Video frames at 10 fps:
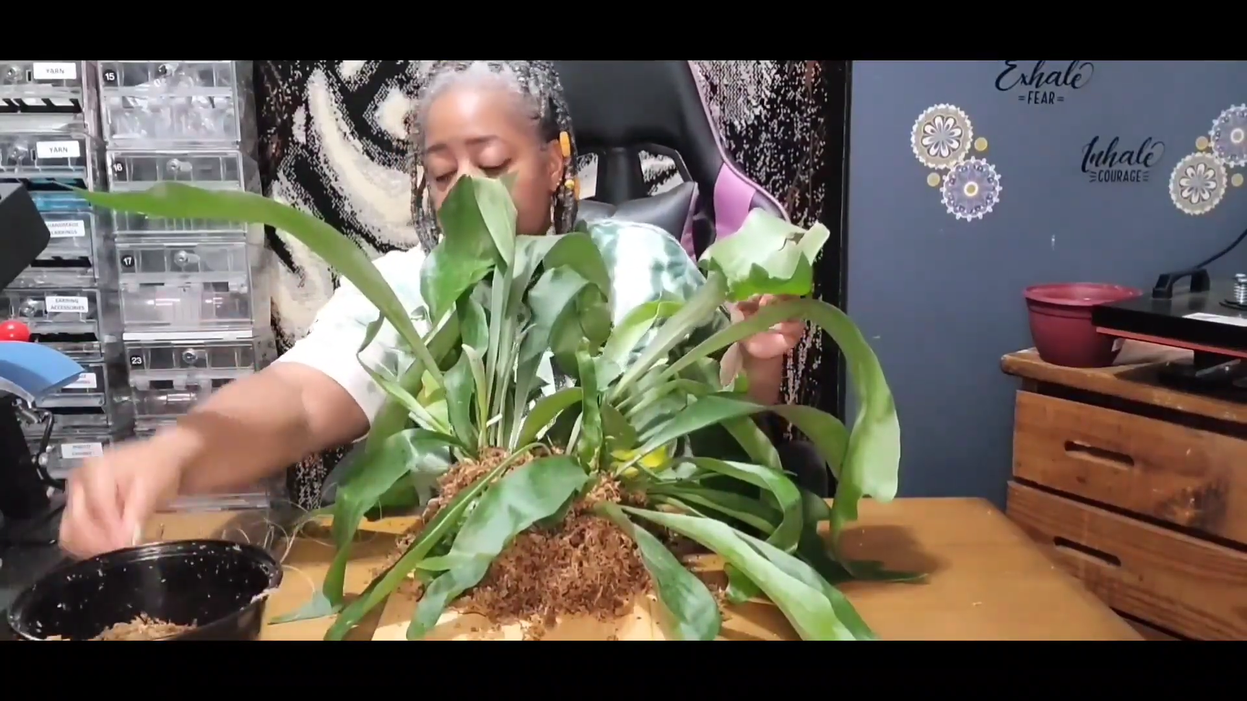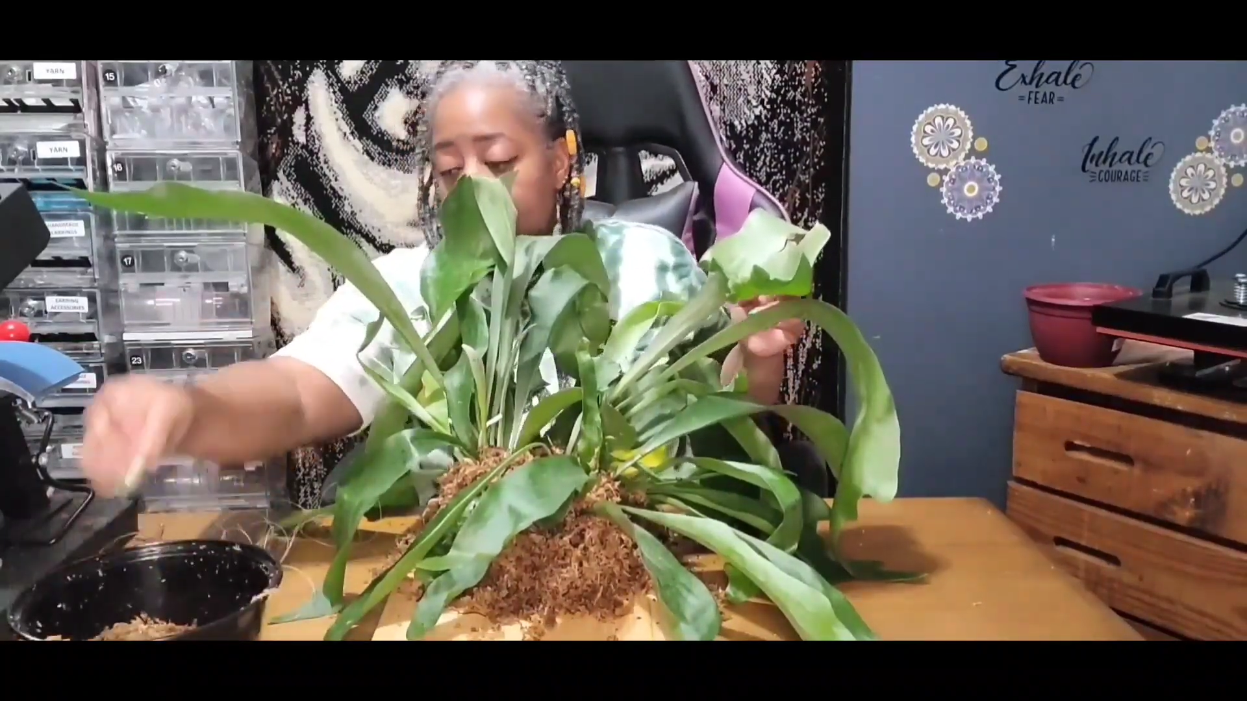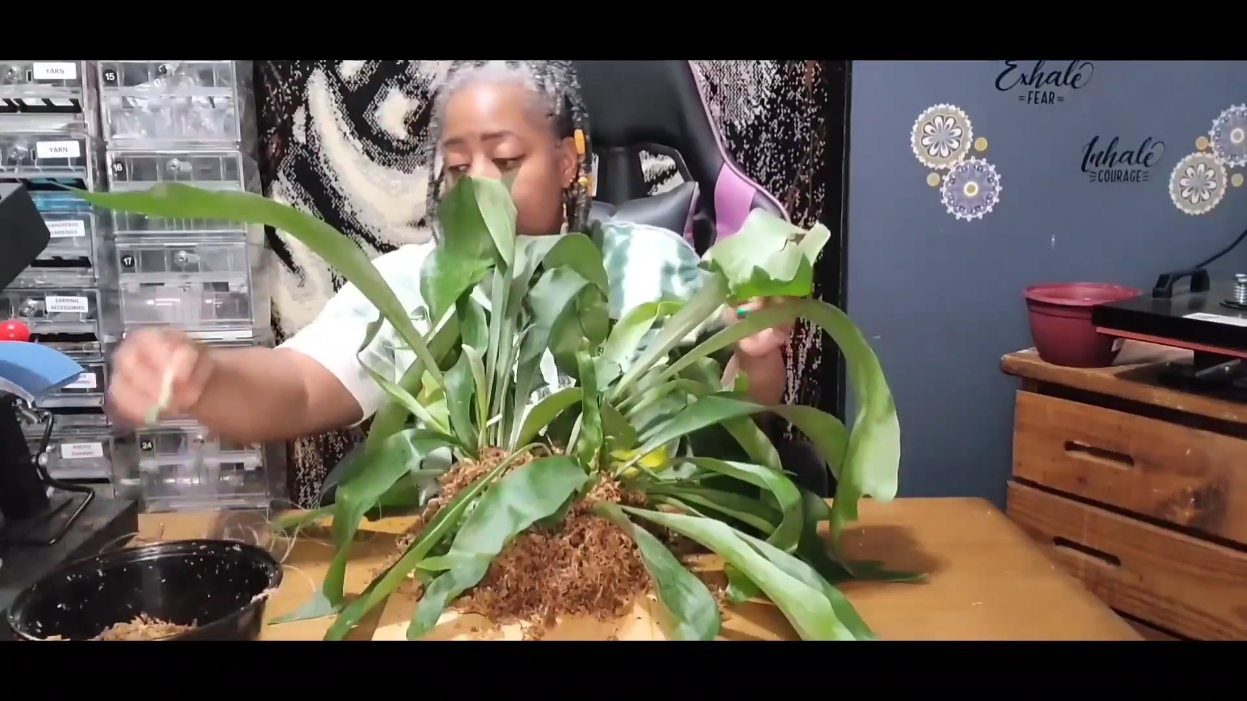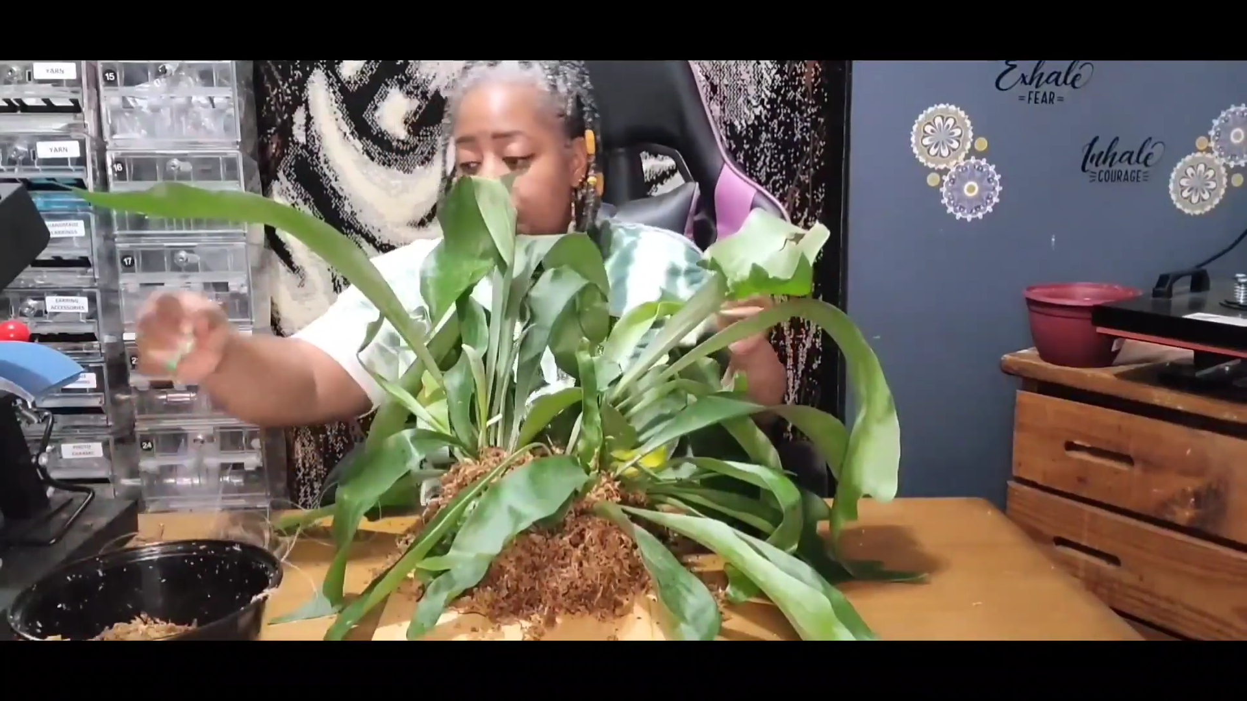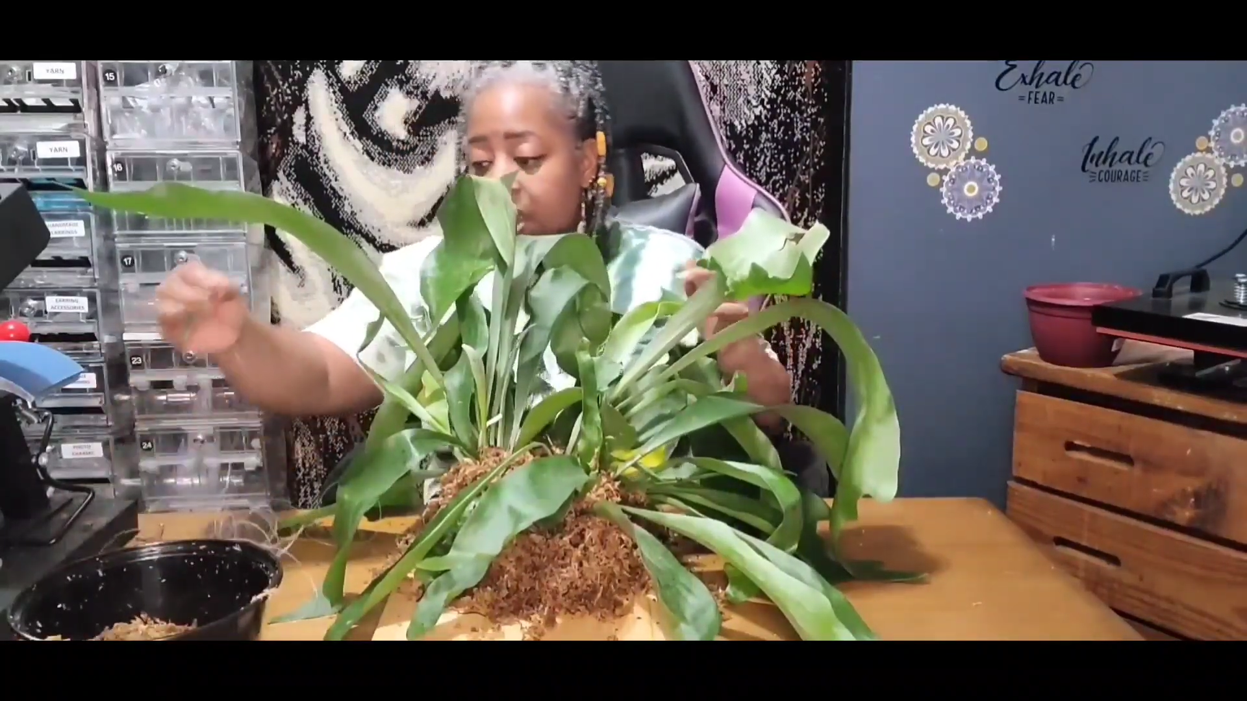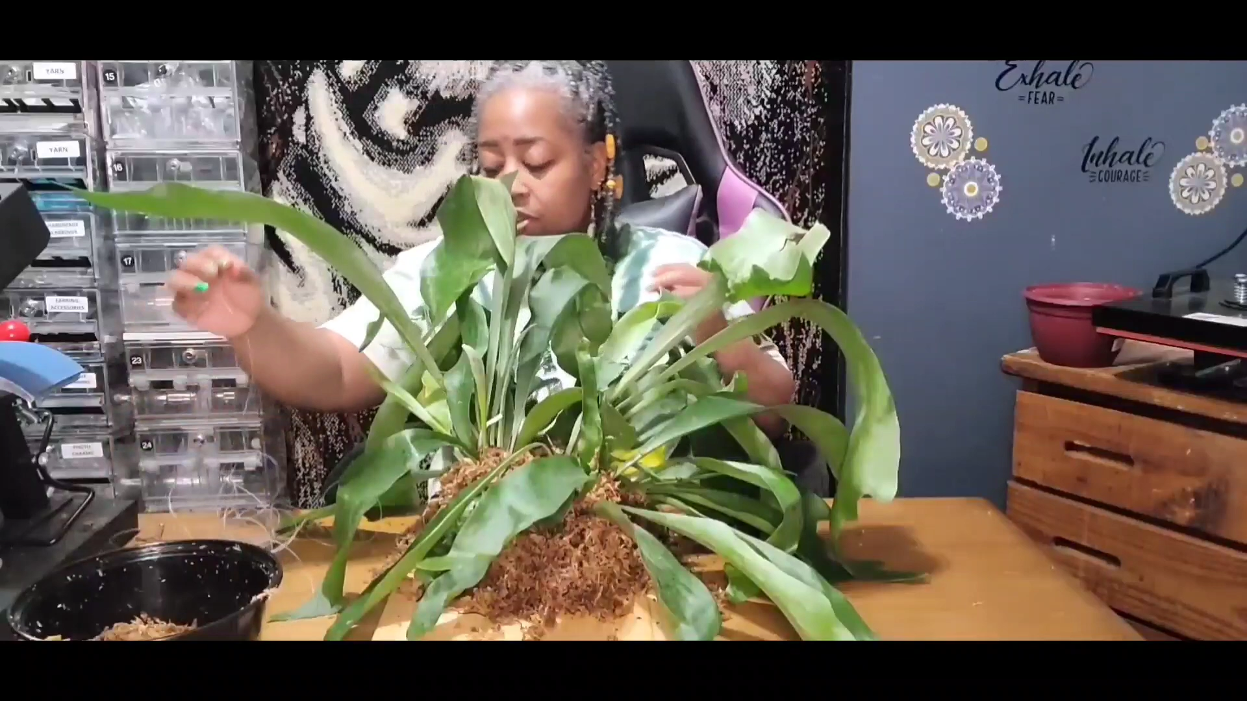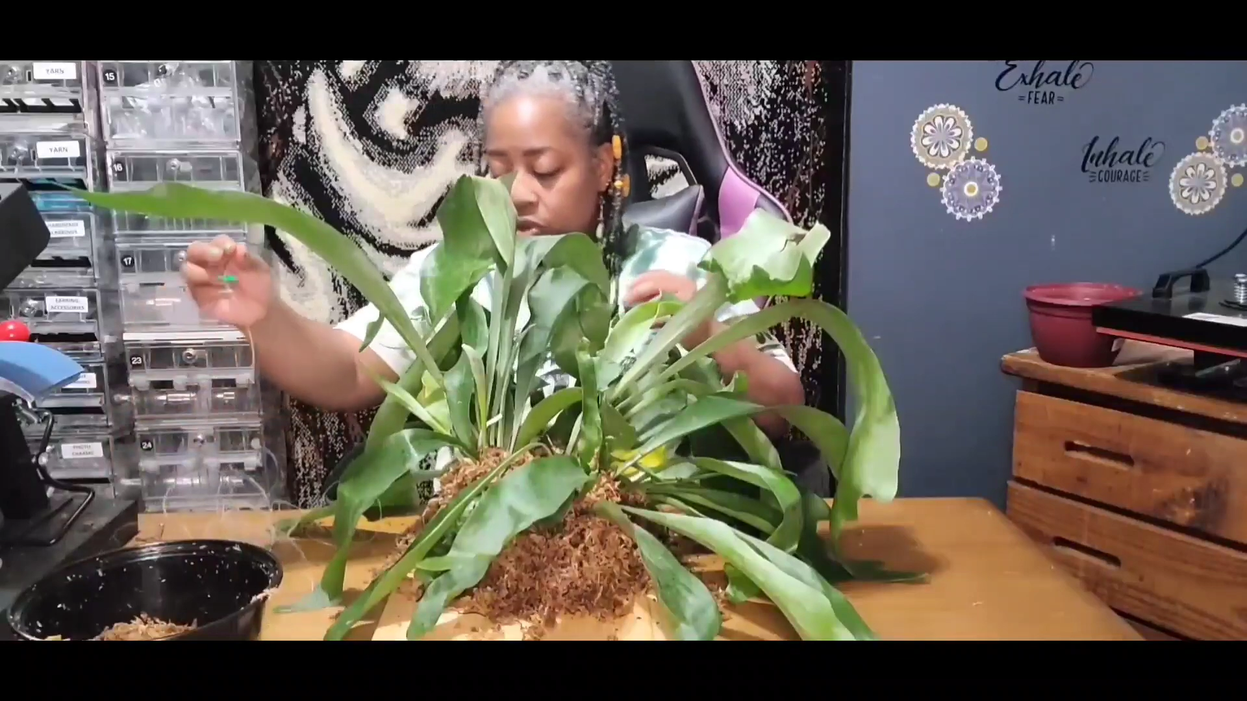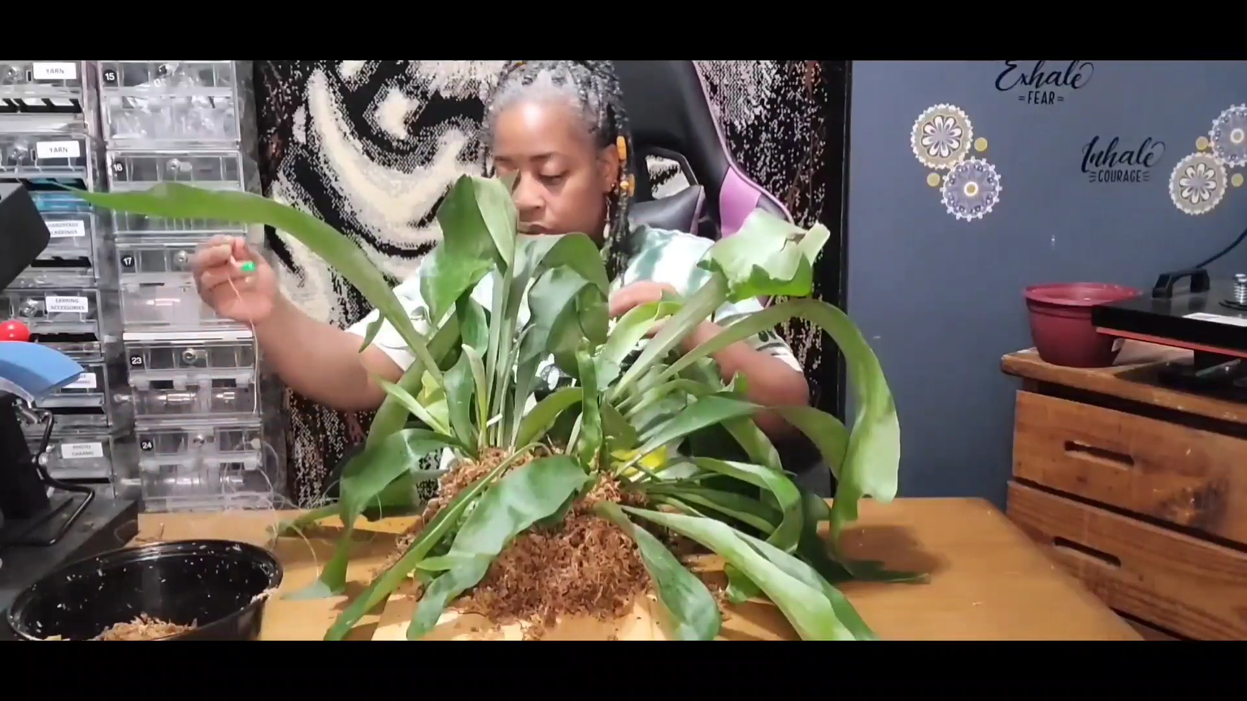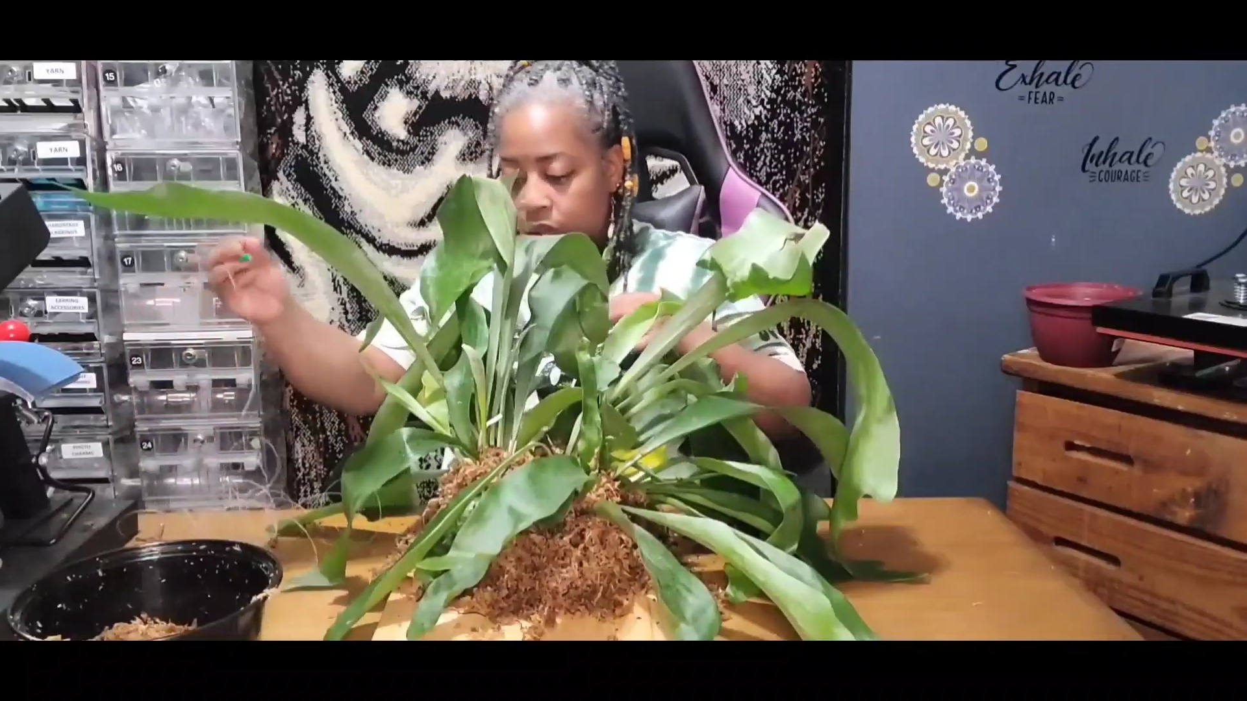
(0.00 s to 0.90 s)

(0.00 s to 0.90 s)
the basal